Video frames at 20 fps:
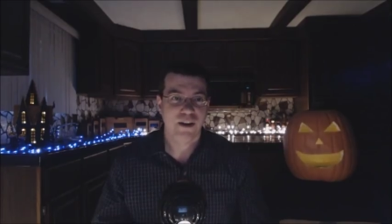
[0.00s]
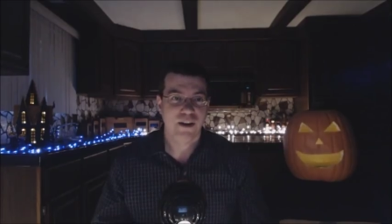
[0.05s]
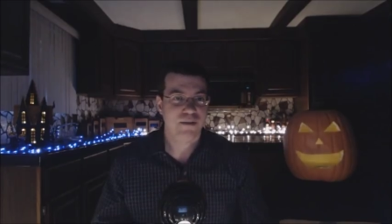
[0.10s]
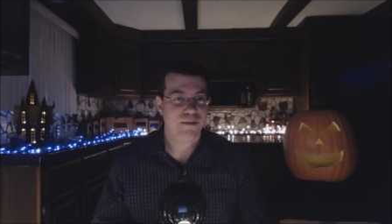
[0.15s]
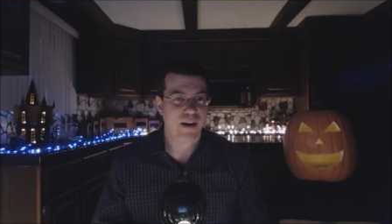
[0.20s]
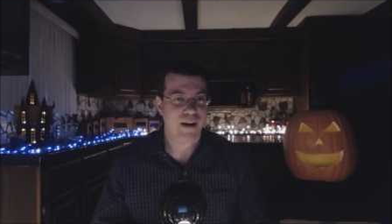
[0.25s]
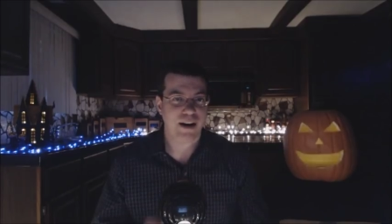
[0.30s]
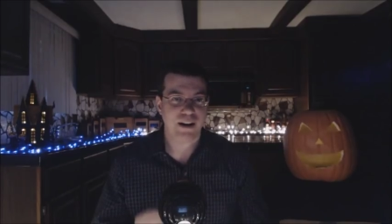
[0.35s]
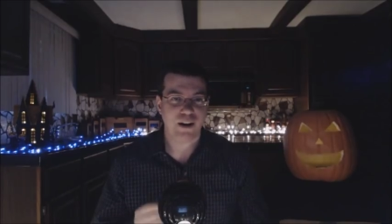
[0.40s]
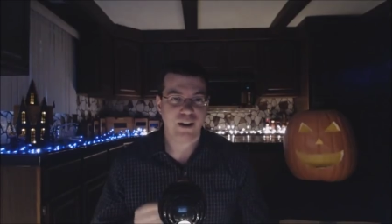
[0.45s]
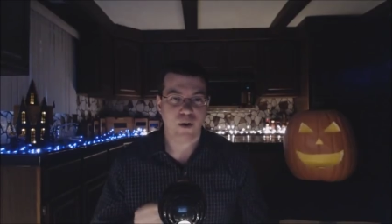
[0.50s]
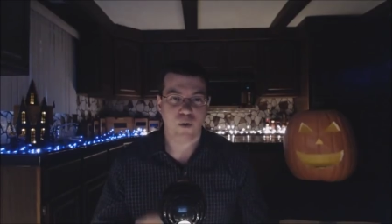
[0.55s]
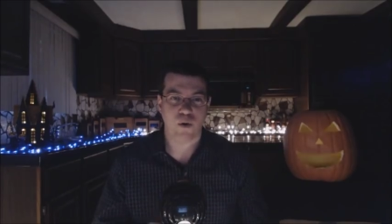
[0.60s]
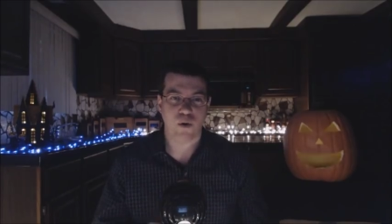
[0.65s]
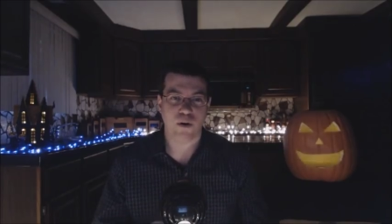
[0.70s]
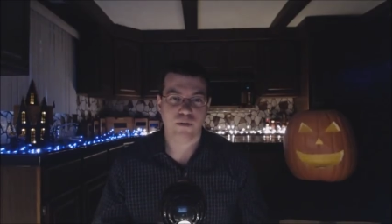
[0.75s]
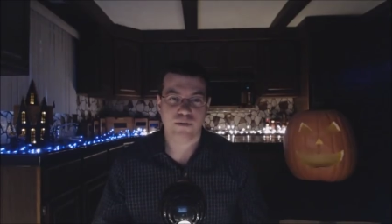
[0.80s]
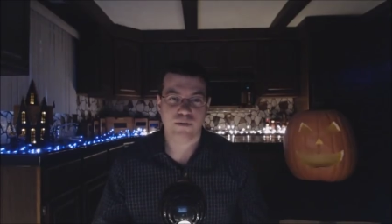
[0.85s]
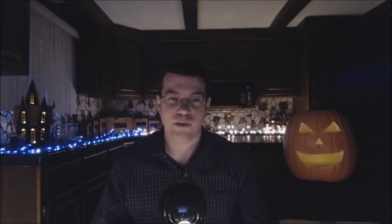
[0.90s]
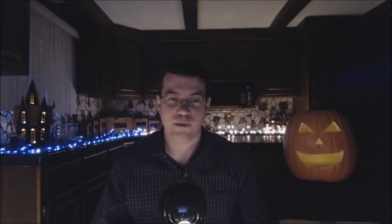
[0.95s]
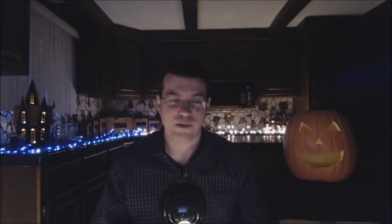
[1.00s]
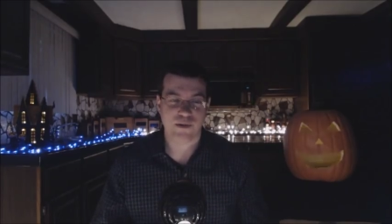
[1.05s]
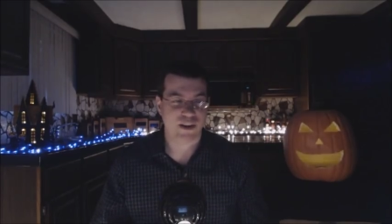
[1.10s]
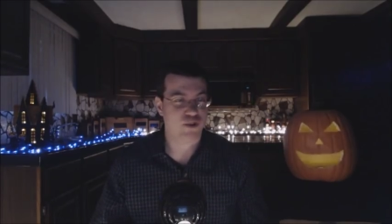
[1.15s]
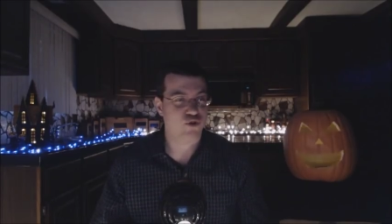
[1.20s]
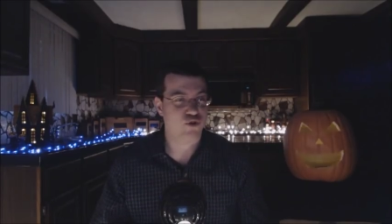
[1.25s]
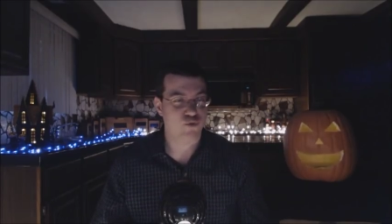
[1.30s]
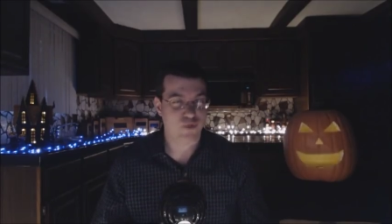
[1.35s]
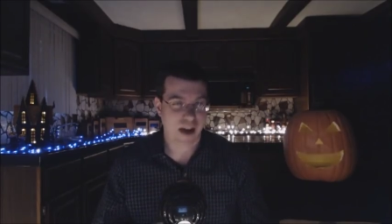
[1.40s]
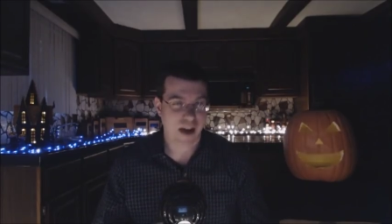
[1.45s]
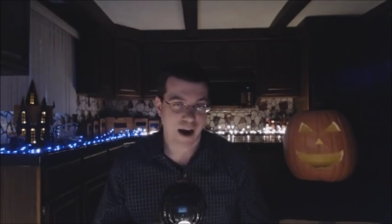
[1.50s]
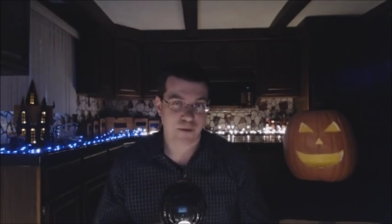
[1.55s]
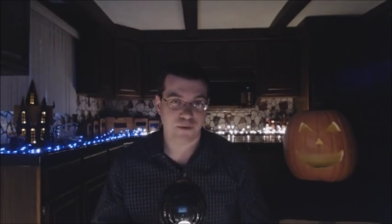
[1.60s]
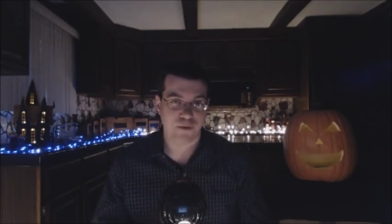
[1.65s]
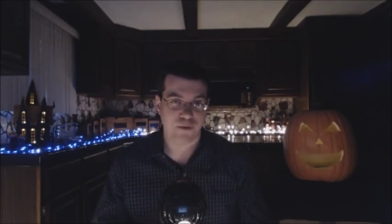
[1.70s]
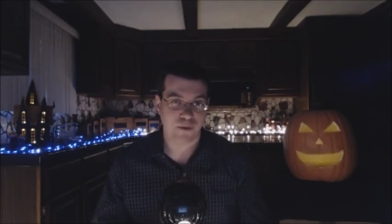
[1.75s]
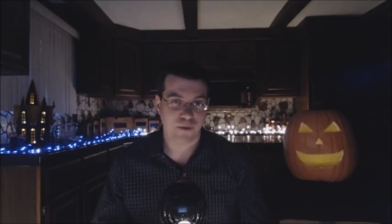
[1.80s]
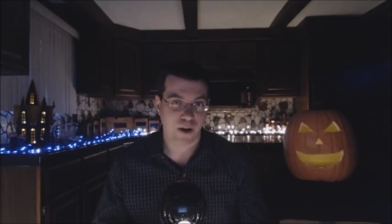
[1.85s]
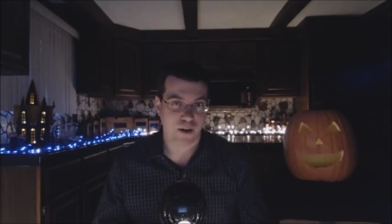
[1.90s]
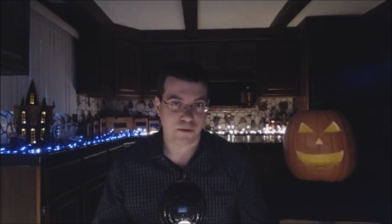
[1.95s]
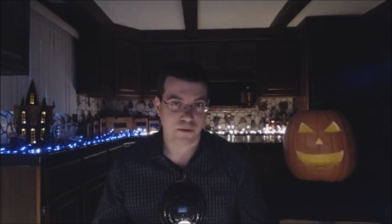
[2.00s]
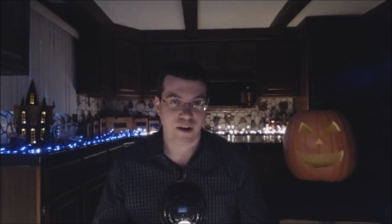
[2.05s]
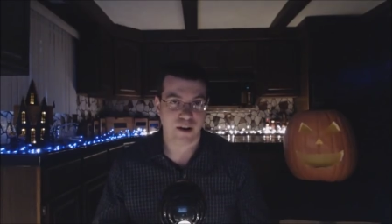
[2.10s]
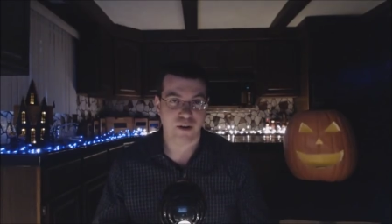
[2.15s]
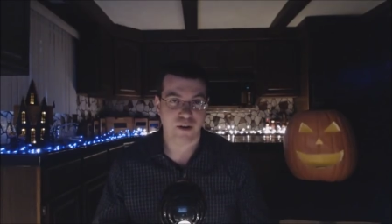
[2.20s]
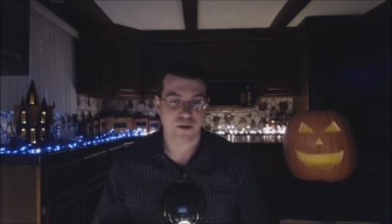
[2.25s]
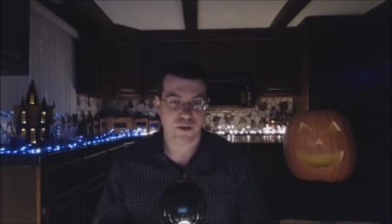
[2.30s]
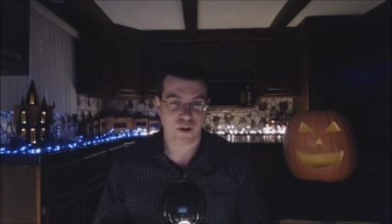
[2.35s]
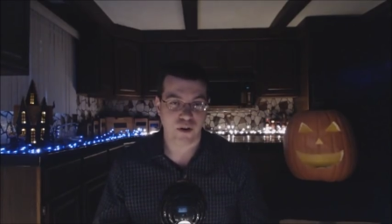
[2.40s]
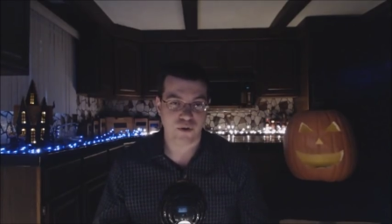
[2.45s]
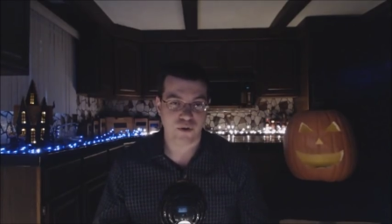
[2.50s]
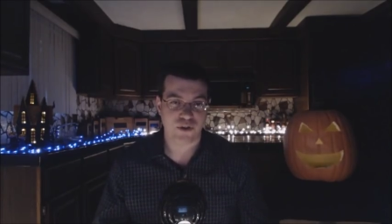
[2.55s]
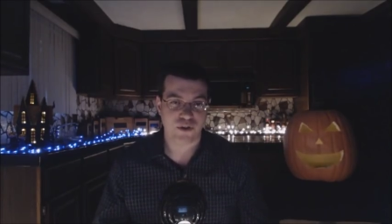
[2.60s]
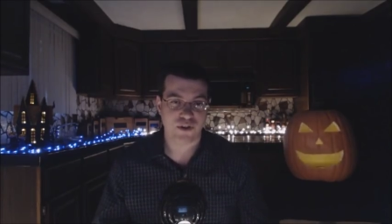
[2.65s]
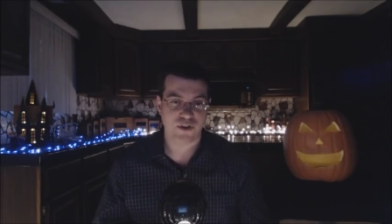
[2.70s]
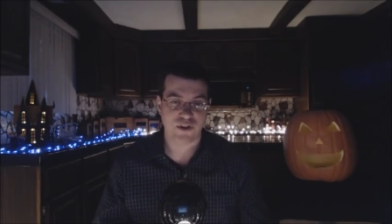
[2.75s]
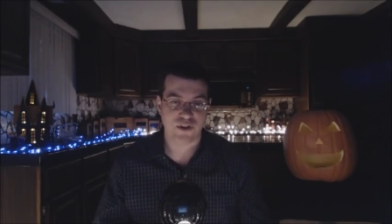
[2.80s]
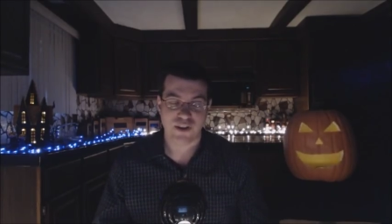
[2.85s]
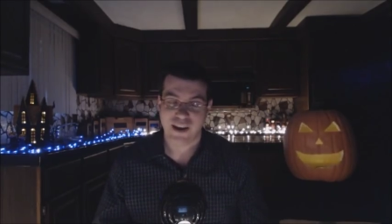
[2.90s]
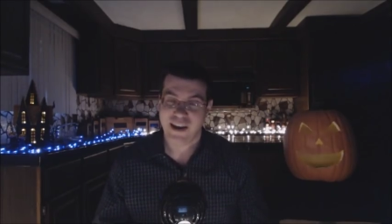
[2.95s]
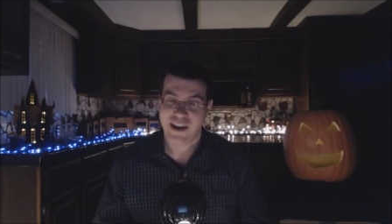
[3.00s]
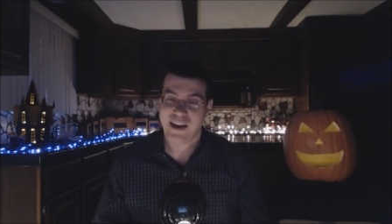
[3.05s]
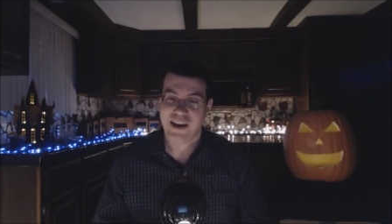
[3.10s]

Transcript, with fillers: finding horror films that do not revolve around ghosts.